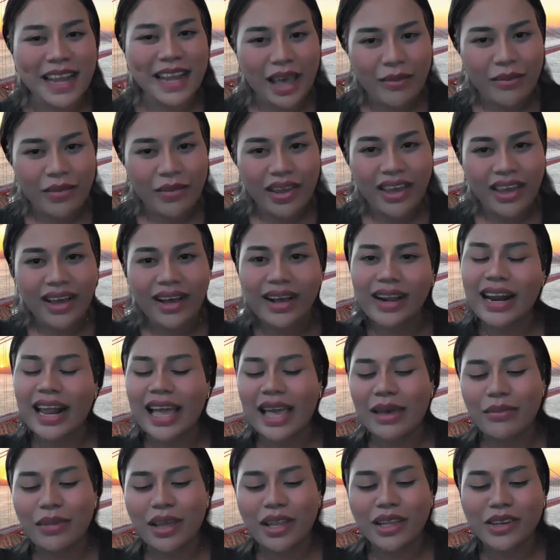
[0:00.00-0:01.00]
pandemic,
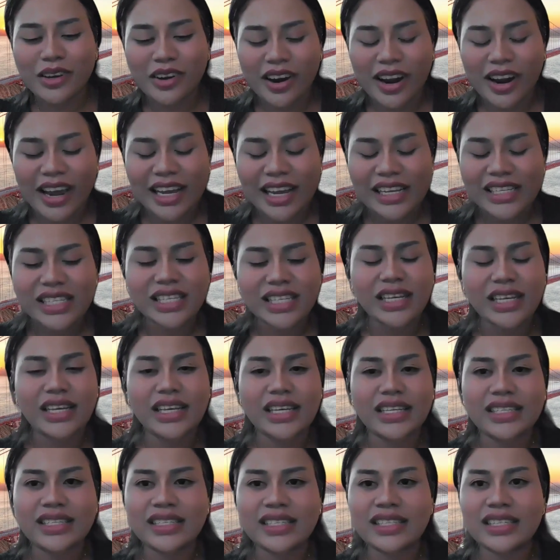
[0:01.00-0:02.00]
climate
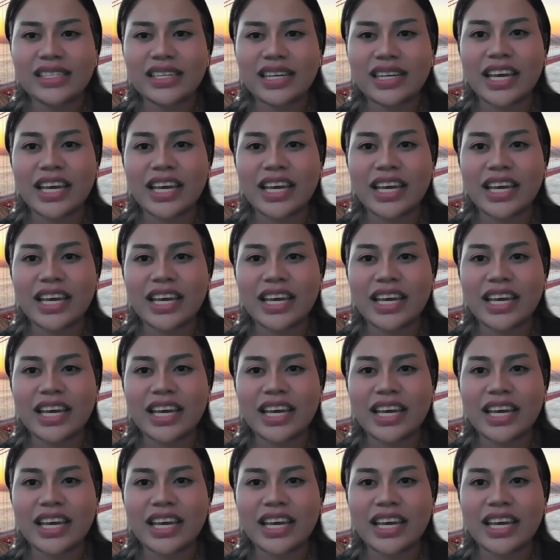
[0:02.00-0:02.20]
crisis,